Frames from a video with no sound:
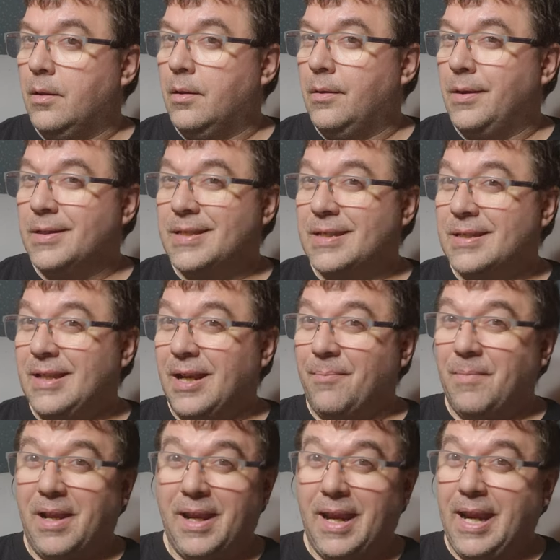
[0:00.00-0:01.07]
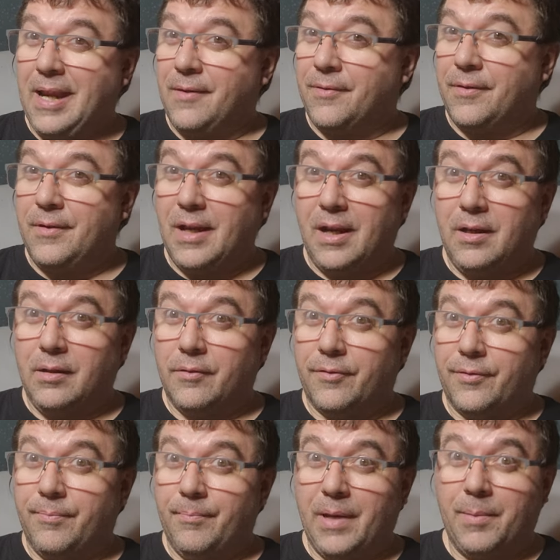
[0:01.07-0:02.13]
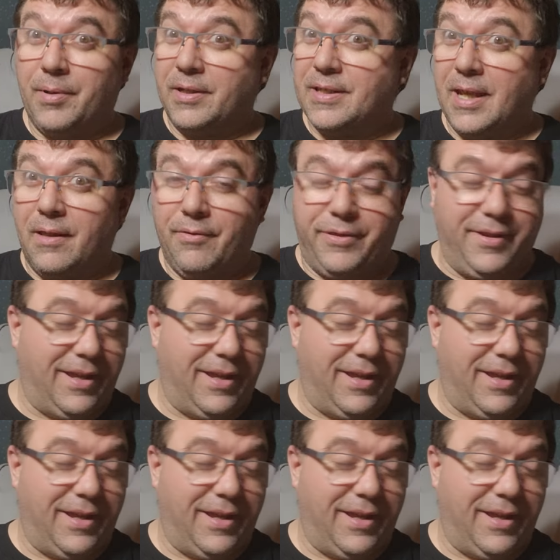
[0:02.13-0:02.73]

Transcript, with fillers: This is like my 8th, ninth, maybe 10th.